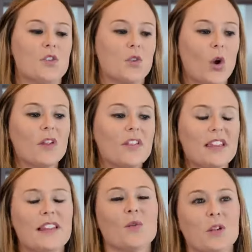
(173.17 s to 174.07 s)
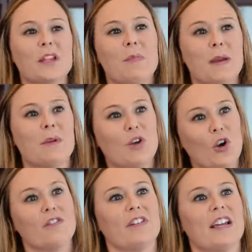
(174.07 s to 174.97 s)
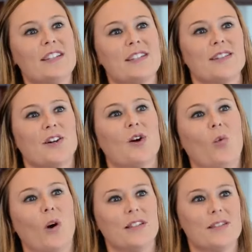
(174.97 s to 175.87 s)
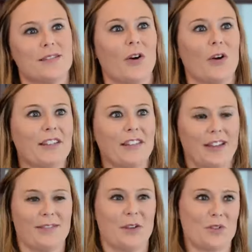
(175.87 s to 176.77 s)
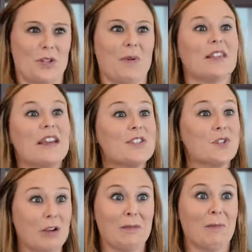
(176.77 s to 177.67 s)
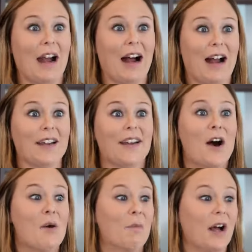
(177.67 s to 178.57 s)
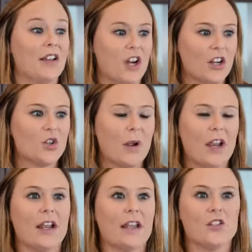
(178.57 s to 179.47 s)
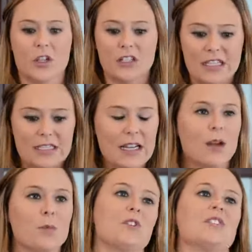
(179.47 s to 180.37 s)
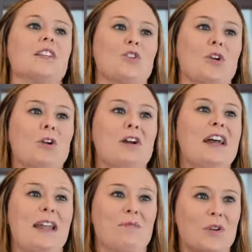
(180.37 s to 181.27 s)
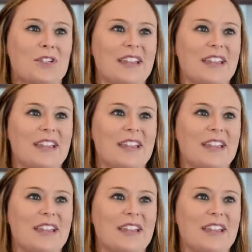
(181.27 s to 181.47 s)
So the only thing that really made me nervous was knowing that there was going to be a laser in my eye. But Dr. Waring, during the entire procedure, he'd put